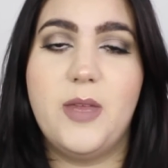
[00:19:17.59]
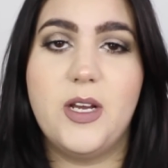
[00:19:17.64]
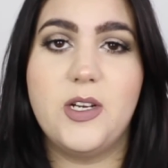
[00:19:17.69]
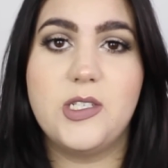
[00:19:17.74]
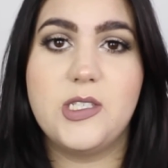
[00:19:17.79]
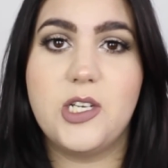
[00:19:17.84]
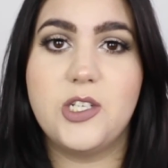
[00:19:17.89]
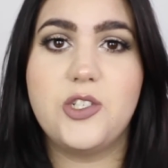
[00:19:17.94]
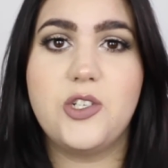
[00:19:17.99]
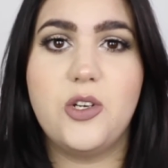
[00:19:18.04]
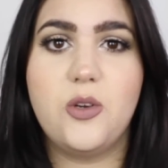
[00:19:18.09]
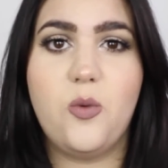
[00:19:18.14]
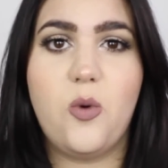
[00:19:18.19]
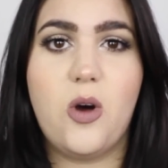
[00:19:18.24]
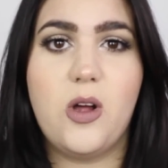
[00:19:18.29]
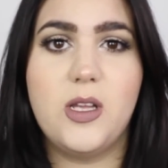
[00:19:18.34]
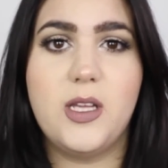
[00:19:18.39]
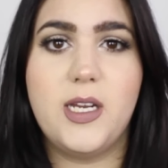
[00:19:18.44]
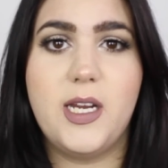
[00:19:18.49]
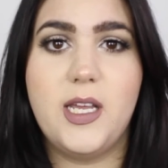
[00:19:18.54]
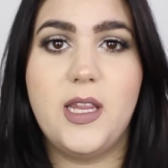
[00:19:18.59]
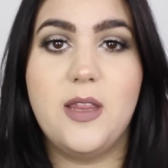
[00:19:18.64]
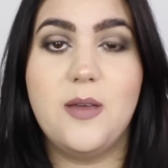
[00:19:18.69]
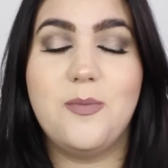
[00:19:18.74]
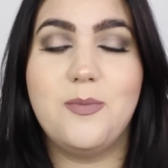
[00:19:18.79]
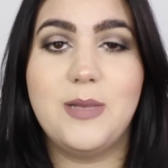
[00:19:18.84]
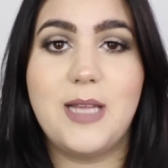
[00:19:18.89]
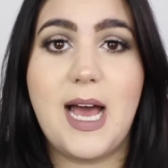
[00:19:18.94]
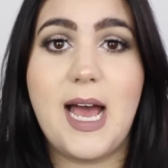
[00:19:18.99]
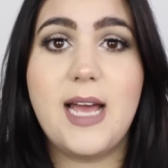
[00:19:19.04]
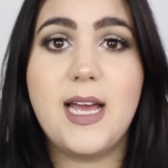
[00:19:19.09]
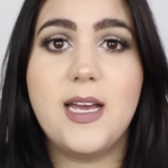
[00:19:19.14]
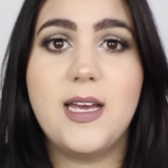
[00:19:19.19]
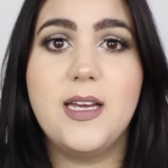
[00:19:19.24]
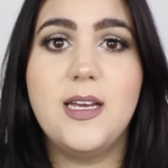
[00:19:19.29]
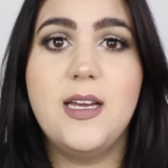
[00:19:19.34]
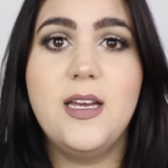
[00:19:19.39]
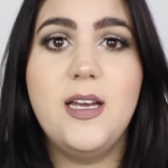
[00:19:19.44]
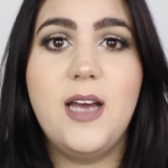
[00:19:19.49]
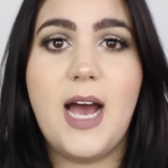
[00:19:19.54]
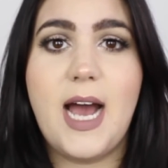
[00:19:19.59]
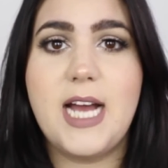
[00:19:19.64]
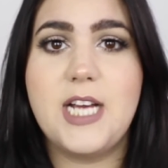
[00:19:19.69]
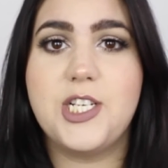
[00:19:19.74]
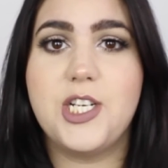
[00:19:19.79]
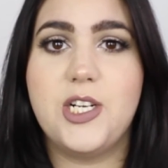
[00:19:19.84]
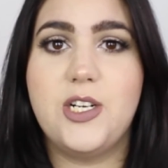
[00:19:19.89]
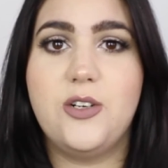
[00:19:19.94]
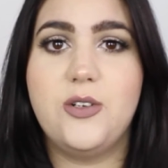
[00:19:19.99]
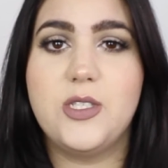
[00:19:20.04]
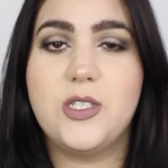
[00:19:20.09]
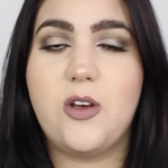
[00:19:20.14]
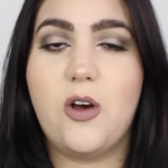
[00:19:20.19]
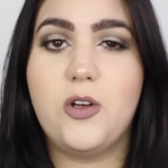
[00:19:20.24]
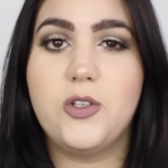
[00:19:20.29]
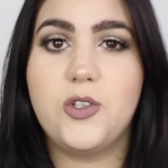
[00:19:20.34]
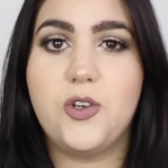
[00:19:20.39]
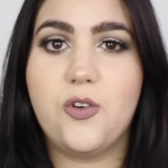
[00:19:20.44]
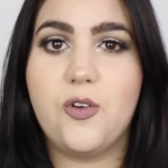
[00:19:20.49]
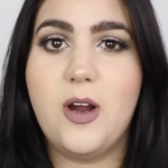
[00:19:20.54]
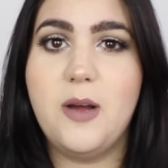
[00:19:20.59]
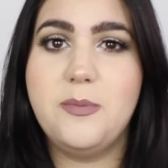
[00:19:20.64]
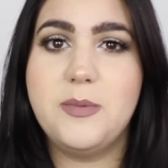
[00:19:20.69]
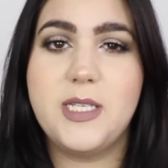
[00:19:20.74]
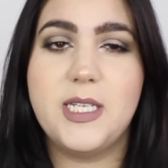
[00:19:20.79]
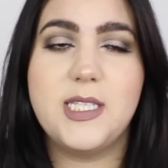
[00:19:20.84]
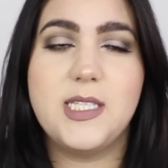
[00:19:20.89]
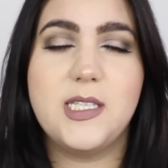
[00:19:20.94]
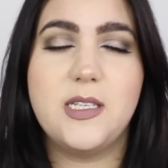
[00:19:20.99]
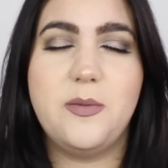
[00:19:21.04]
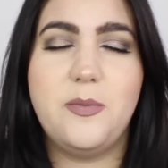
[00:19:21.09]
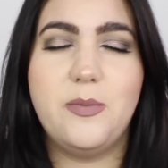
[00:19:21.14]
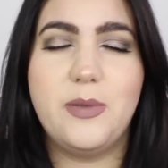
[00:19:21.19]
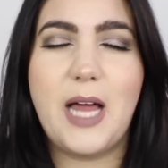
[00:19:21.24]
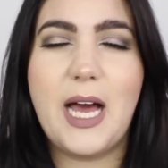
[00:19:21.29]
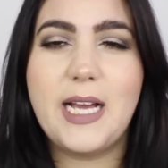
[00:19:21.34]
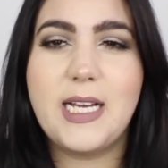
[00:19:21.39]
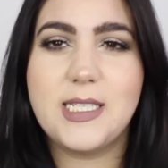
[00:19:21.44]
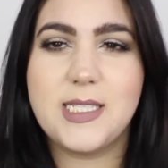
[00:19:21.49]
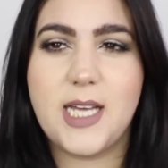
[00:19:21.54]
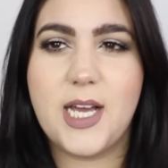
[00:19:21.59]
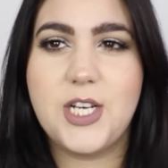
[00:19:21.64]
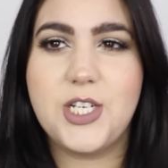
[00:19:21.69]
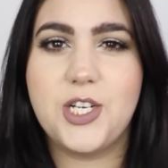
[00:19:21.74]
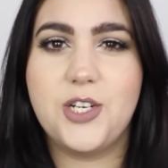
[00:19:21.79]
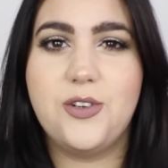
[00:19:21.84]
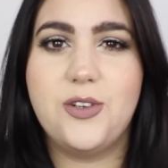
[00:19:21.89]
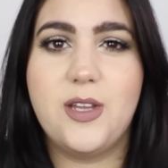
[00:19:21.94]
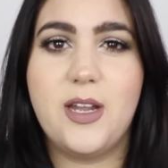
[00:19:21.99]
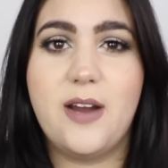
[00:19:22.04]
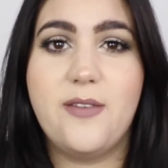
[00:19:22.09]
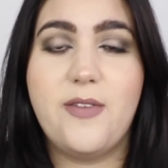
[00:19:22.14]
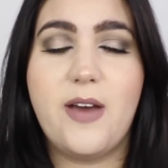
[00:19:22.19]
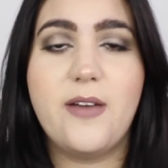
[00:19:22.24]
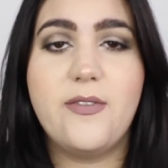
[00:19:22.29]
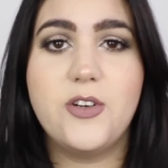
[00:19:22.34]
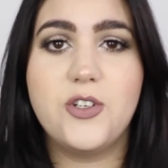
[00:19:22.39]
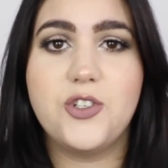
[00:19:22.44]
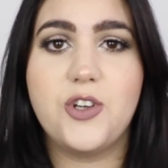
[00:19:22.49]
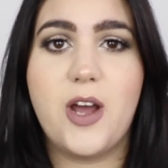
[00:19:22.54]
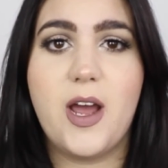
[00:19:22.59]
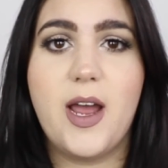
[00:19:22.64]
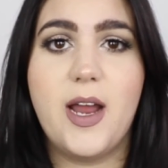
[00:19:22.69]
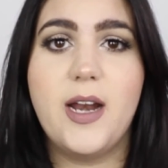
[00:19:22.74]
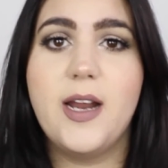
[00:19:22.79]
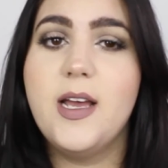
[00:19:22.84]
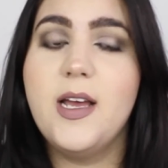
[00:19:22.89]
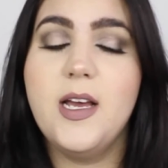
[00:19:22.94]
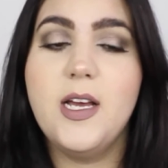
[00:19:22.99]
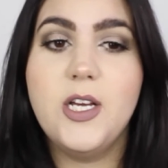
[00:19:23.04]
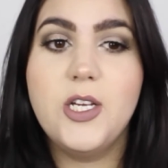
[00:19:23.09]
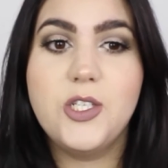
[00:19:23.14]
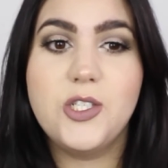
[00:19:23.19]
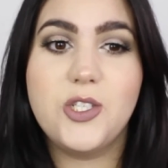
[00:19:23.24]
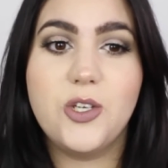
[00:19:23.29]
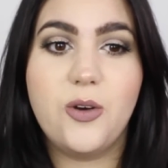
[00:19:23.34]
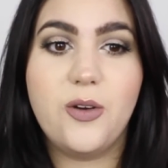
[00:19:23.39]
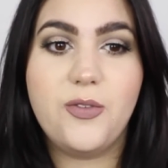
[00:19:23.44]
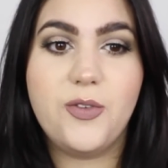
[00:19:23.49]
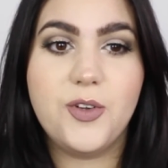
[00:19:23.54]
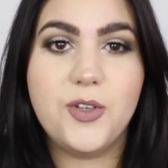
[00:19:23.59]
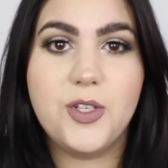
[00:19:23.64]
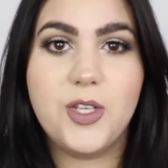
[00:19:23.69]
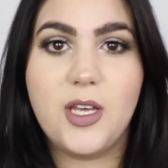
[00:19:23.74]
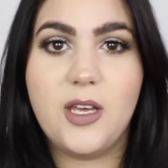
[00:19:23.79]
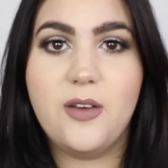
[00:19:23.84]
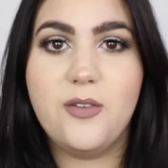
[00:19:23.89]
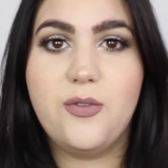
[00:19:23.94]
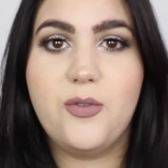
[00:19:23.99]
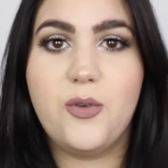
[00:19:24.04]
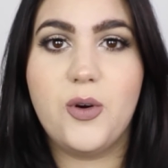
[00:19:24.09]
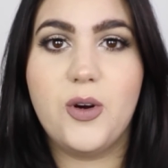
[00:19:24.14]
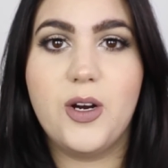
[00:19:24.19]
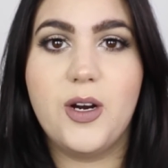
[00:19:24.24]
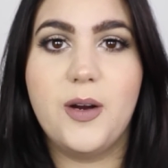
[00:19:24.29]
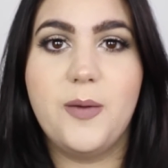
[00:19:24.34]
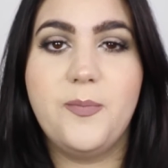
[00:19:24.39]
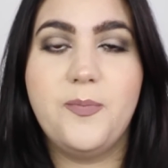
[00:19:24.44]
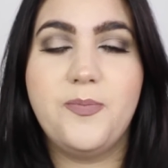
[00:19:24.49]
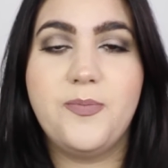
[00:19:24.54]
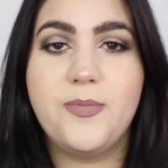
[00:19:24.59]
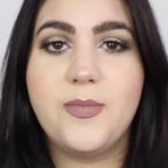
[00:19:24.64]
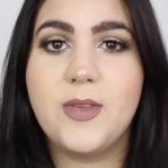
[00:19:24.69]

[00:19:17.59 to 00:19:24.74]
They are such good quality. The black eyeshadow is called Corrupt. It's the blackest eyeshadow that I've ever tried. So if you're looking for